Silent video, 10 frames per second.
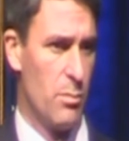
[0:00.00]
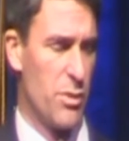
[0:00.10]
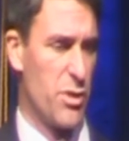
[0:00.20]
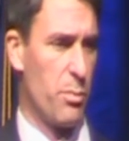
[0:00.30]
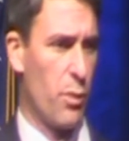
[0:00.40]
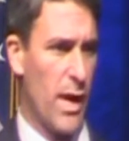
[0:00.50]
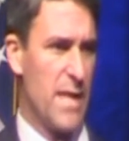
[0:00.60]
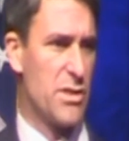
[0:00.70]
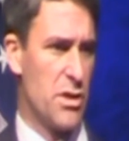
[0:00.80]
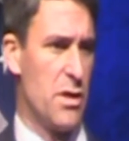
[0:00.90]
But the
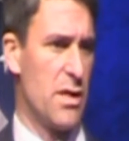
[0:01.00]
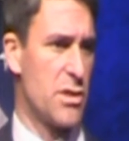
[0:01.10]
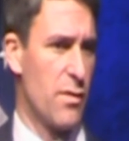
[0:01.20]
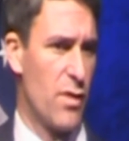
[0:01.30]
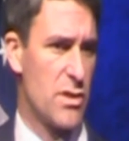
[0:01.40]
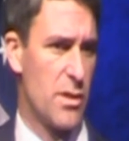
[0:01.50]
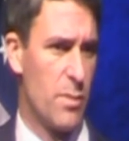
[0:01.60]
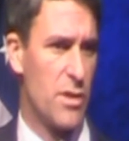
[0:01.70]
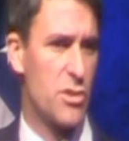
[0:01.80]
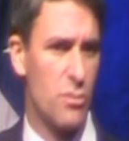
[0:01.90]
brazenness of this
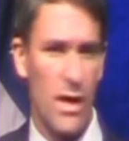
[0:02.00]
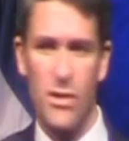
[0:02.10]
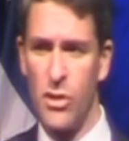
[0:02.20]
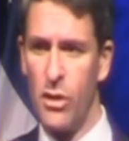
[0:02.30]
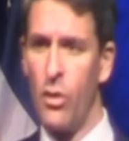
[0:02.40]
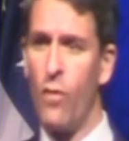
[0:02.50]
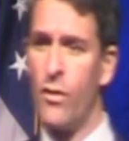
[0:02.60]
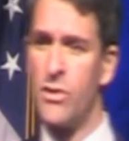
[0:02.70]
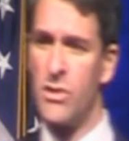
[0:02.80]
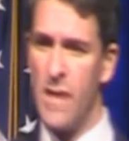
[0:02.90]
administration in
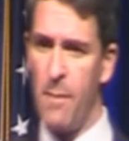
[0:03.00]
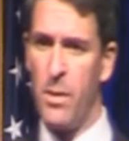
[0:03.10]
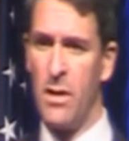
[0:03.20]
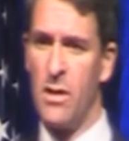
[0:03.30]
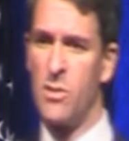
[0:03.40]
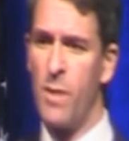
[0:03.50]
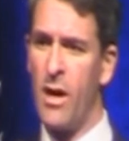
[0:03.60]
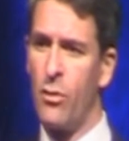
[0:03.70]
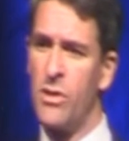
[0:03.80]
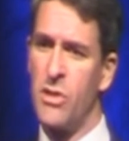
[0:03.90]
overstepping these
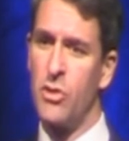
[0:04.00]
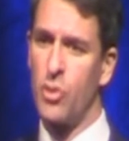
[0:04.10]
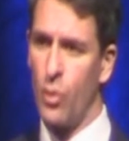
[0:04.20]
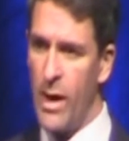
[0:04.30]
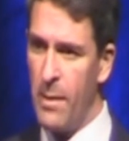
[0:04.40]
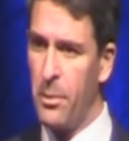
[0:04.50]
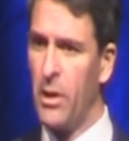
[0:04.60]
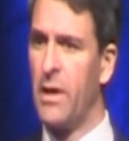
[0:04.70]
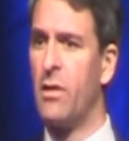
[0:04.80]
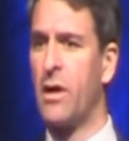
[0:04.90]
boundaries and
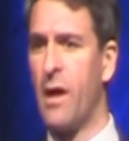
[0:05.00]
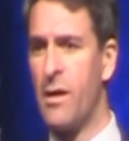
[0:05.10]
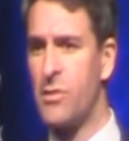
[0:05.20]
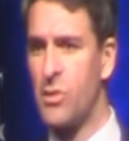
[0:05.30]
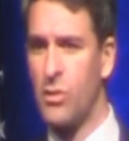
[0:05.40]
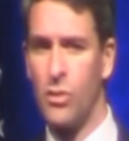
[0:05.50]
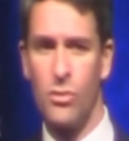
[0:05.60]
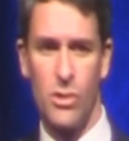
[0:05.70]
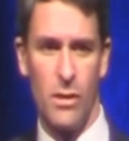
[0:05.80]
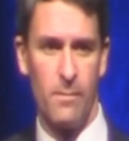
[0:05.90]
trampling the
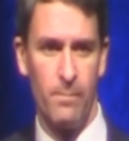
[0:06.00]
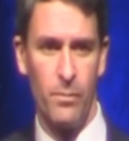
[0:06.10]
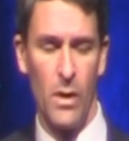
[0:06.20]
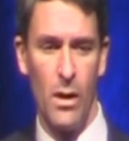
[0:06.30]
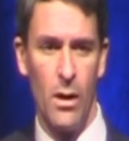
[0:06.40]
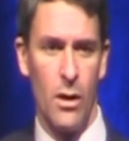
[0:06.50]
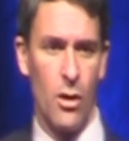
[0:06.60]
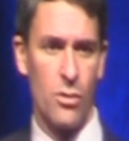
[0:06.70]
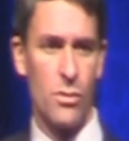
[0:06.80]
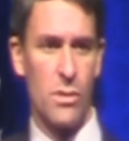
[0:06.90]
Constitution. You
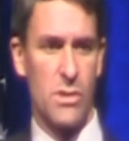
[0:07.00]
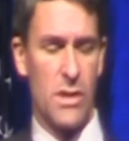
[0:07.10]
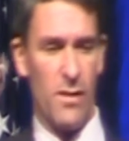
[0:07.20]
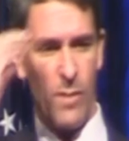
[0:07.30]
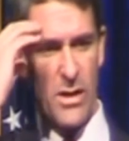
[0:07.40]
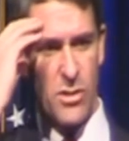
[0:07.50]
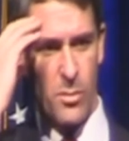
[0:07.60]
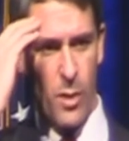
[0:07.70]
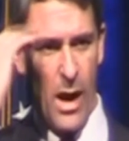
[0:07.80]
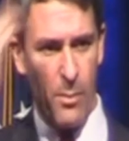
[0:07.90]
know, Steve
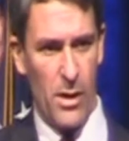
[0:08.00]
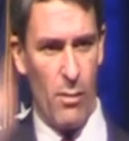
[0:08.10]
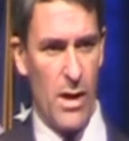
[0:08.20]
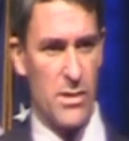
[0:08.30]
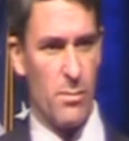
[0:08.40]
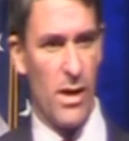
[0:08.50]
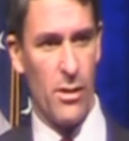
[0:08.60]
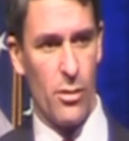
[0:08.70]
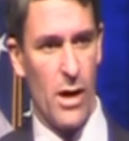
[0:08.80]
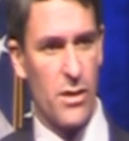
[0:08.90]
mentioned property rights in my
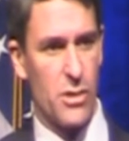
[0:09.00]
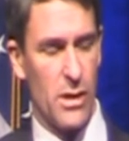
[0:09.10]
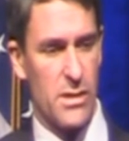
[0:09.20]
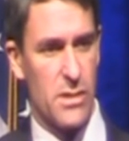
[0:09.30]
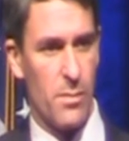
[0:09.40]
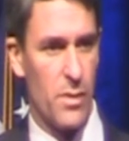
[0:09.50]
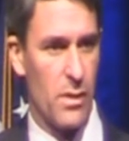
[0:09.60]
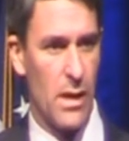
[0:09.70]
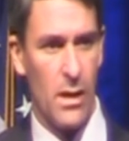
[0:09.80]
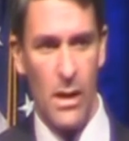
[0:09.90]
introduction. That's
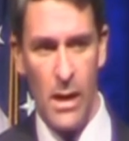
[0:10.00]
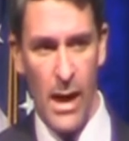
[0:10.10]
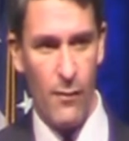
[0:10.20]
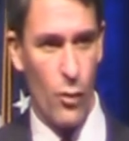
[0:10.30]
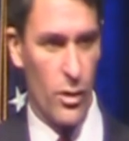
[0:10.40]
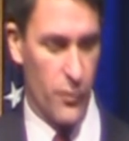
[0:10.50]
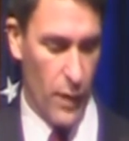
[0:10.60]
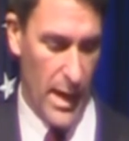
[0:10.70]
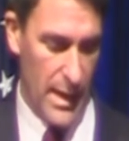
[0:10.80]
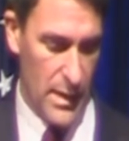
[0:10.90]
something that I've worked
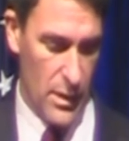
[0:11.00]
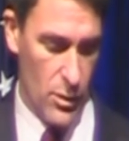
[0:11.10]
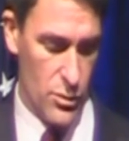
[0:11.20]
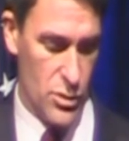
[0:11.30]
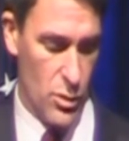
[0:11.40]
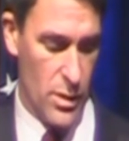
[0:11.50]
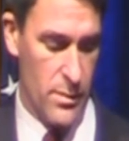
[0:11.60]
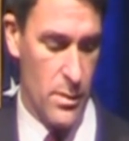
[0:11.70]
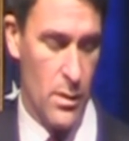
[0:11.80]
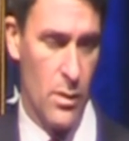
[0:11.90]
for eight years
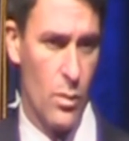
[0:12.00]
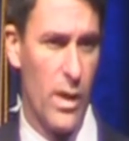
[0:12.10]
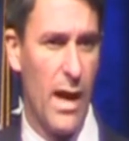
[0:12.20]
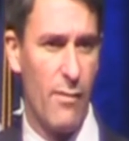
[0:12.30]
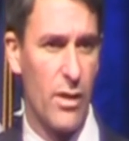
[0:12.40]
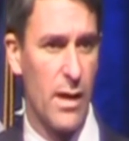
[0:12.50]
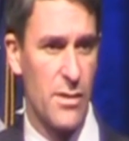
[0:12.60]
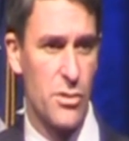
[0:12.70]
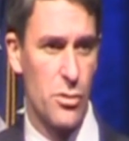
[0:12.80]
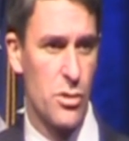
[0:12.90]
on. We have a
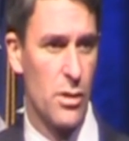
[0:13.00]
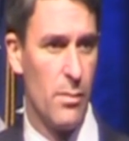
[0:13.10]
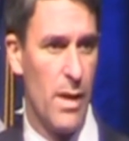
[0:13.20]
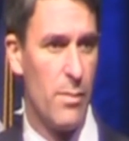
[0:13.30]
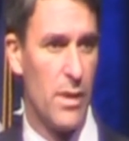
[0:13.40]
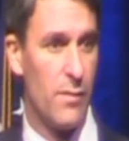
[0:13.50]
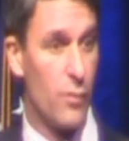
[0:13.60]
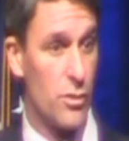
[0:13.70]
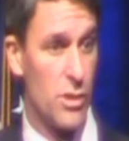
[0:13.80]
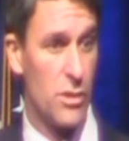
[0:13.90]
constitutional amendment in
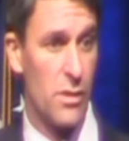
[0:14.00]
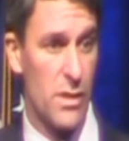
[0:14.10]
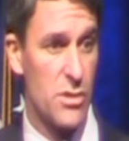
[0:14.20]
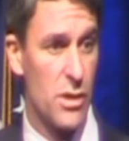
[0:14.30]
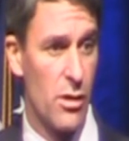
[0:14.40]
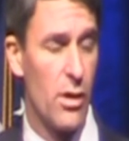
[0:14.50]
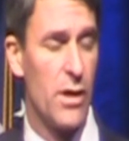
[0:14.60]
Virginia this year.